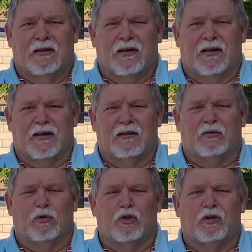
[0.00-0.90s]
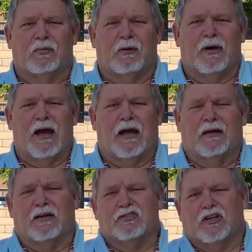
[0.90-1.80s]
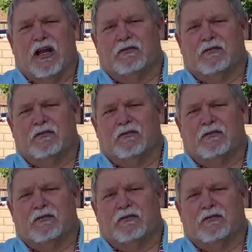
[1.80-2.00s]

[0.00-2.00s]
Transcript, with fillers: I ruined my back and I still